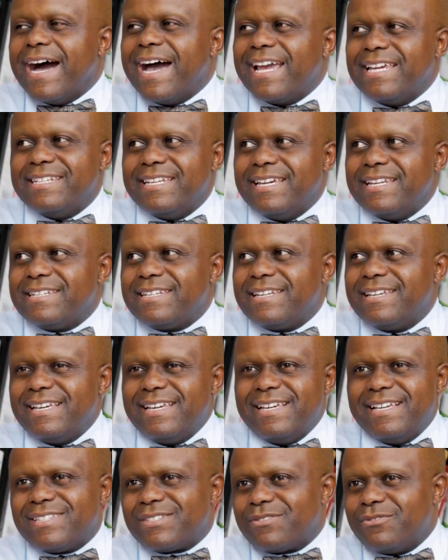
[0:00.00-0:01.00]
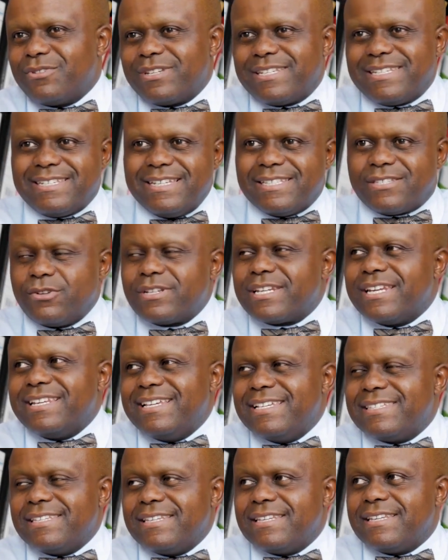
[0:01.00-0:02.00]
high debt. It's not an
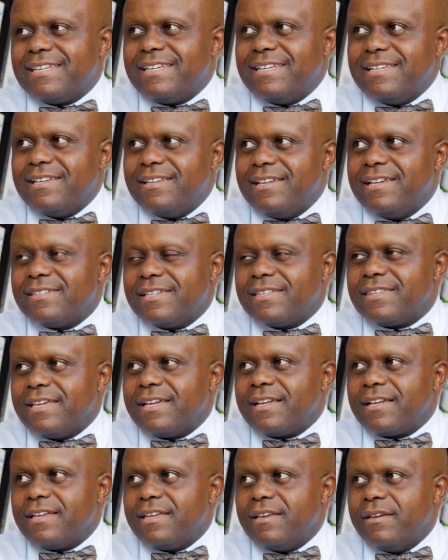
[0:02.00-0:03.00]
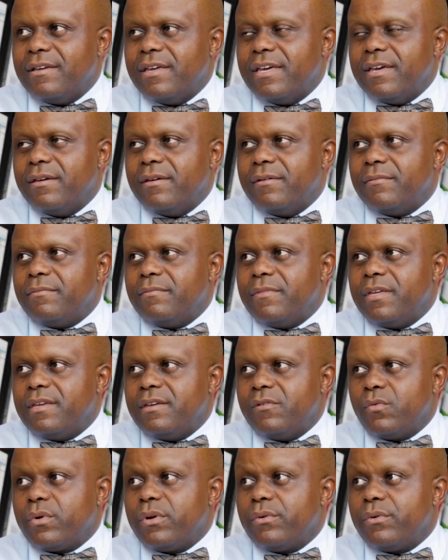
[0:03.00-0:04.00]
easy thing.
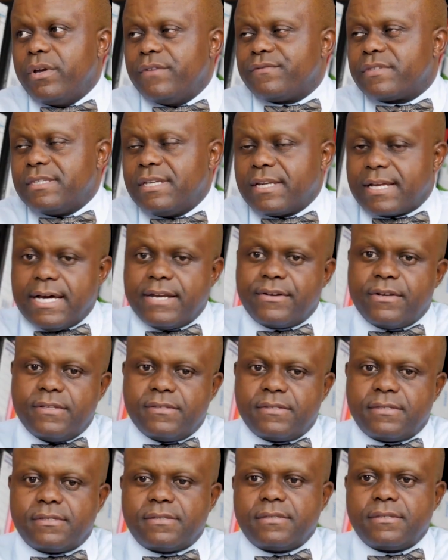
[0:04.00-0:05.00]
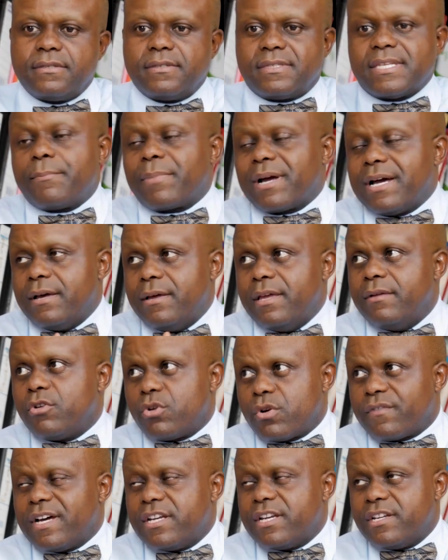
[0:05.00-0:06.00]
We've seen countries, a
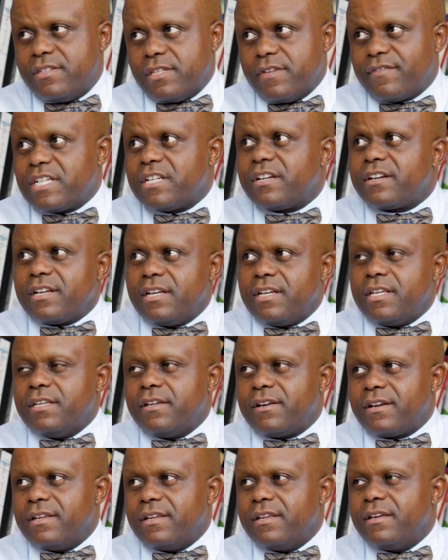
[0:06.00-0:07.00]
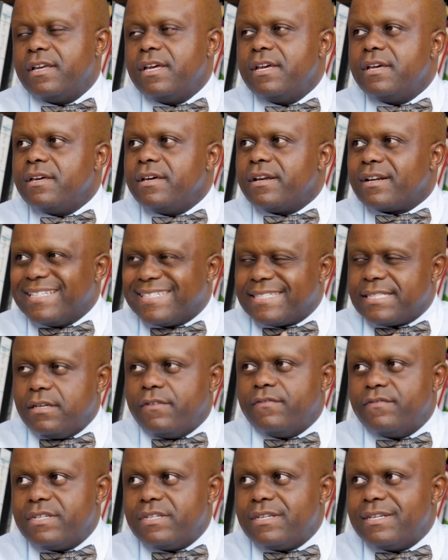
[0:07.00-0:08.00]
lot of countries have actually
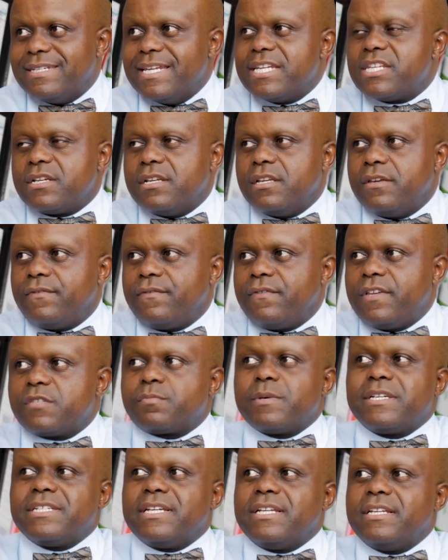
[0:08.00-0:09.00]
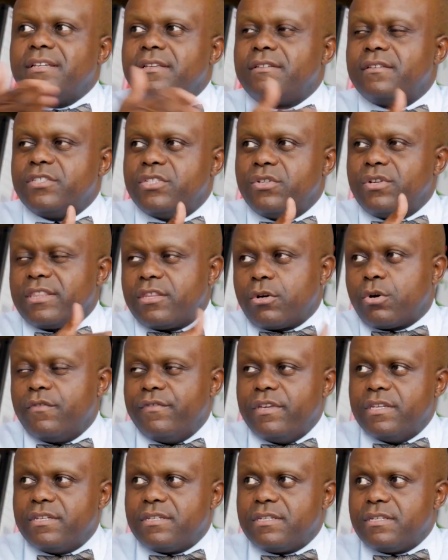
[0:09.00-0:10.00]
received debt relief, especially during the
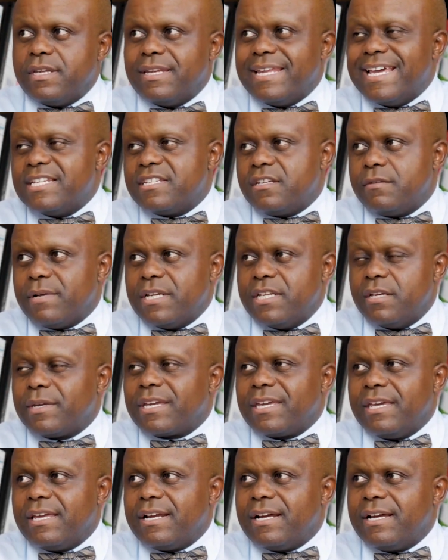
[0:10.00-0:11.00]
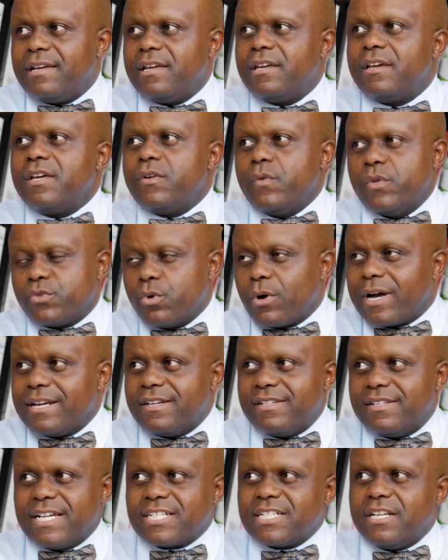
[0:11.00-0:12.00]
COVID-19 pandemic era. We saw
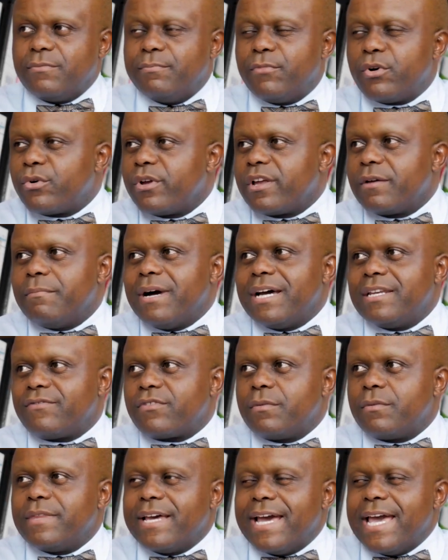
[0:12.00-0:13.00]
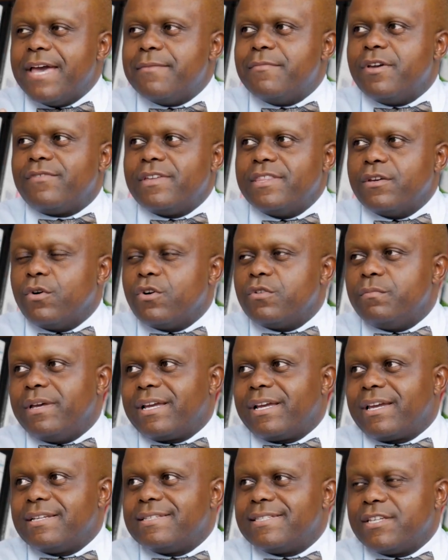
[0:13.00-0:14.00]
countries actually borrowing money from the IMF and the World Bank at